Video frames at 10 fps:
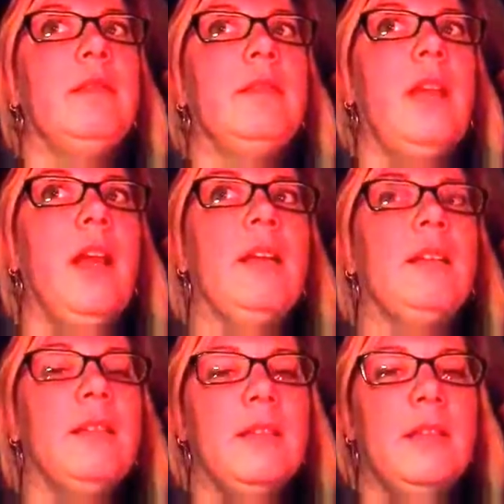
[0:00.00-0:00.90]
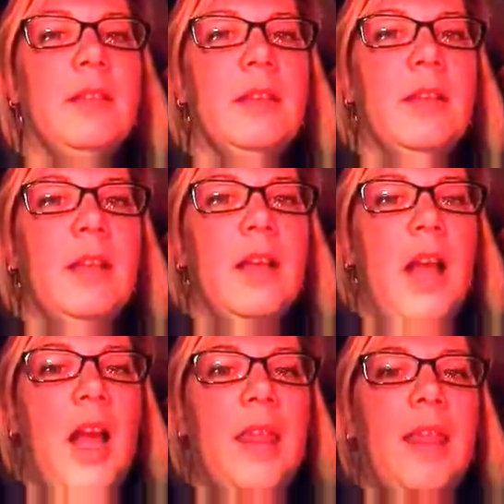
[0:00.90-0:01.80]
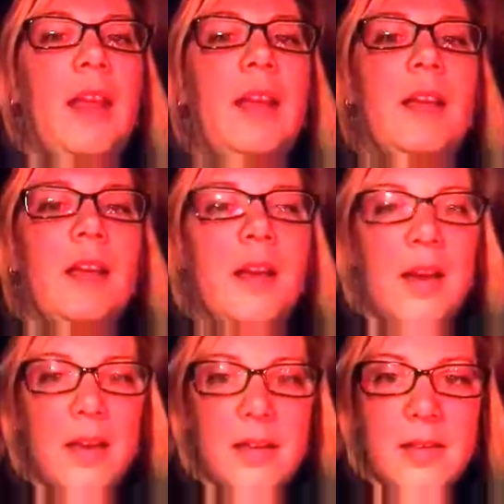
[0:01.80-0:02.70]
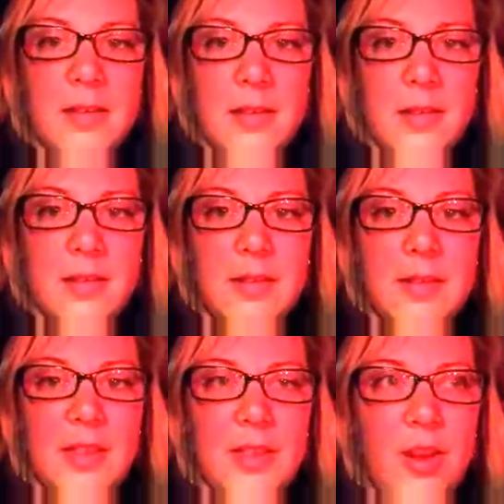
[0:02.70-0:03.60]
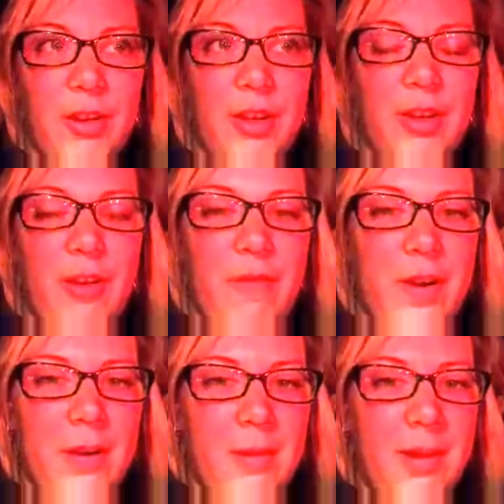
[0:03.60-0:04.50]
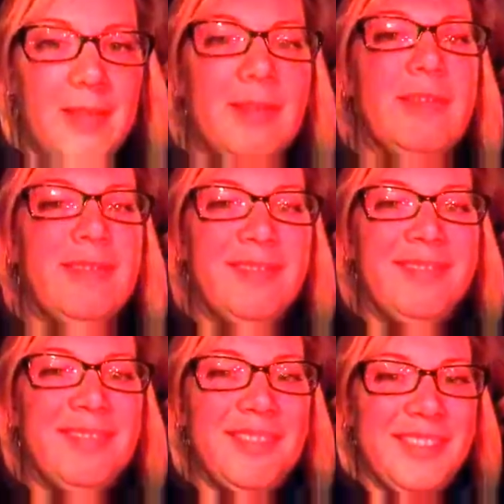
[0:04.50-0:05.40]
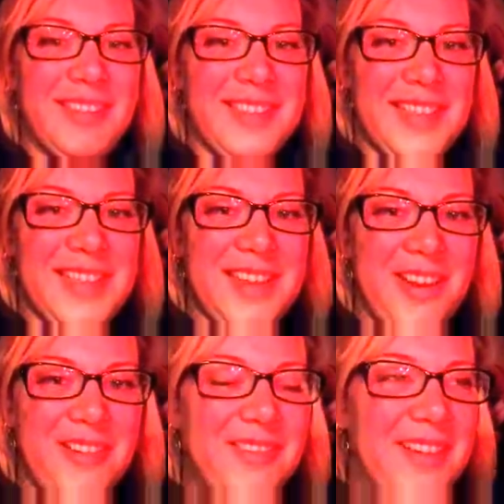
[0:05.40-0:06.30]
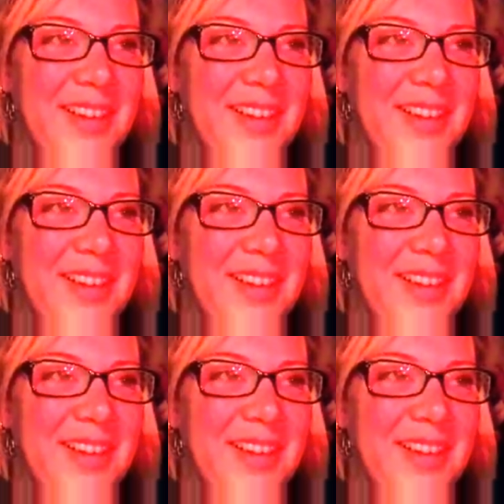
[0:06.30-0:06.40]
yeah, I think it's all gonna go very well. So